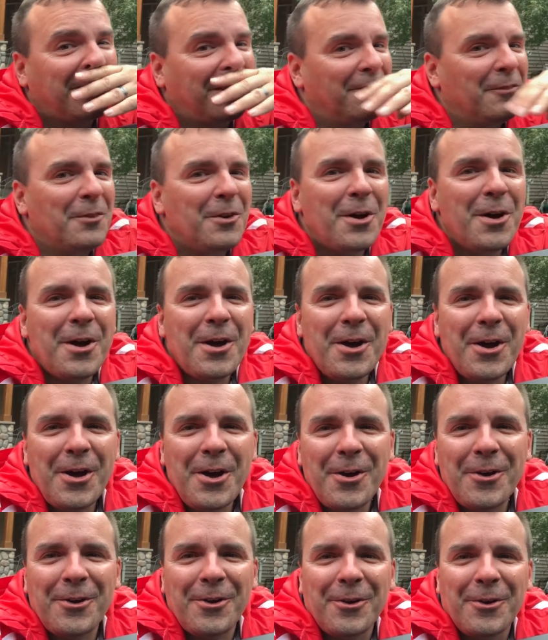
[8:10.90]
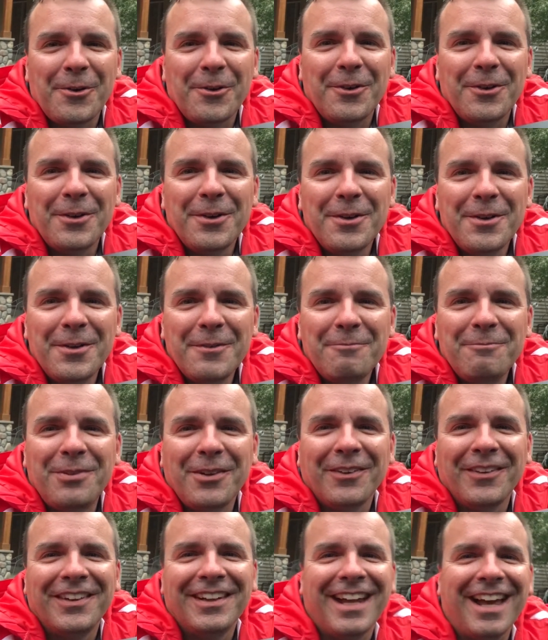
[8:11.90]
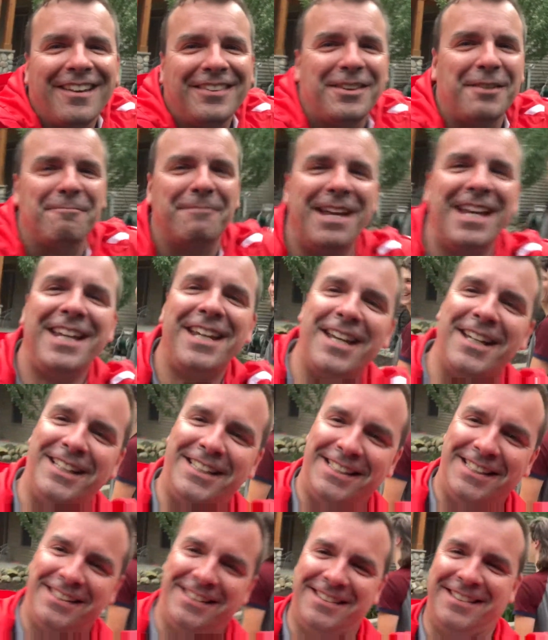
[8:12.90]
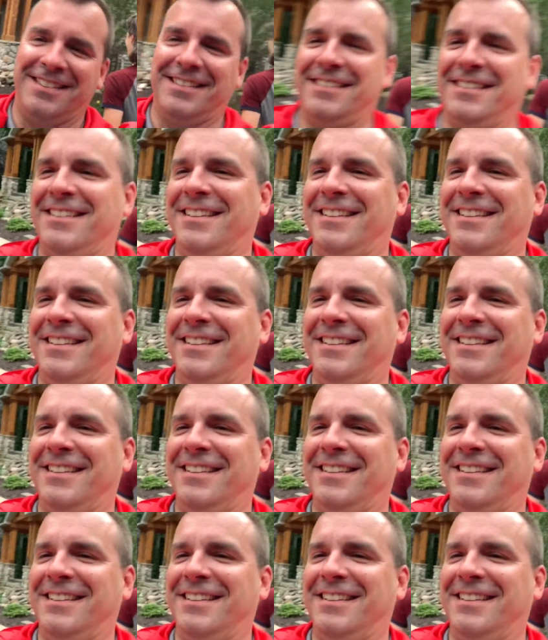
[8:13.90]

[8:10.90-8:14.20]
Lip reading: Whoa! Pulling out the big guns.